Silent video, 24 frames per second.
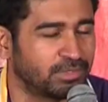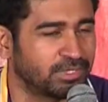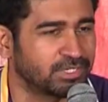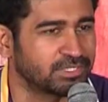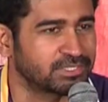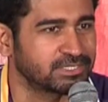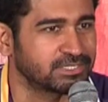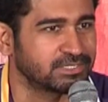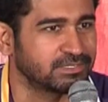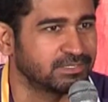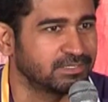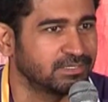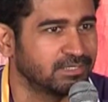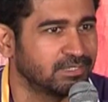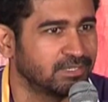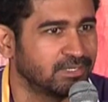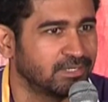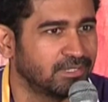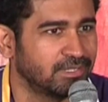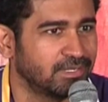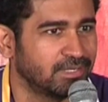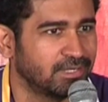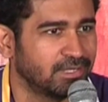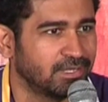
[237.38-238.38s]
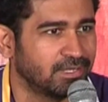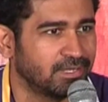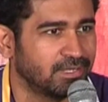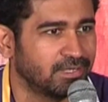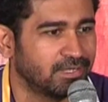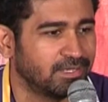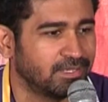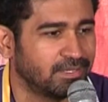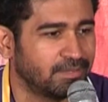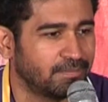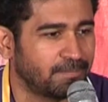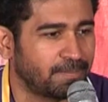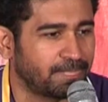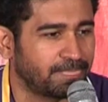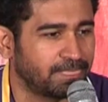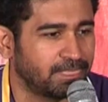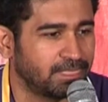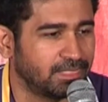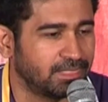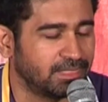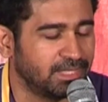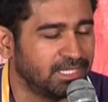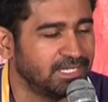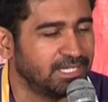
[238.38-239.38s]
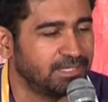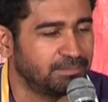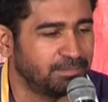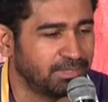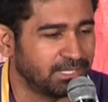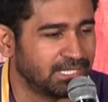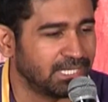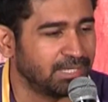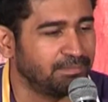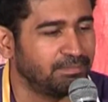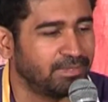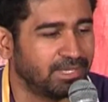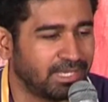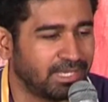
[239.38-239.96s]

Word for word: production. Then it became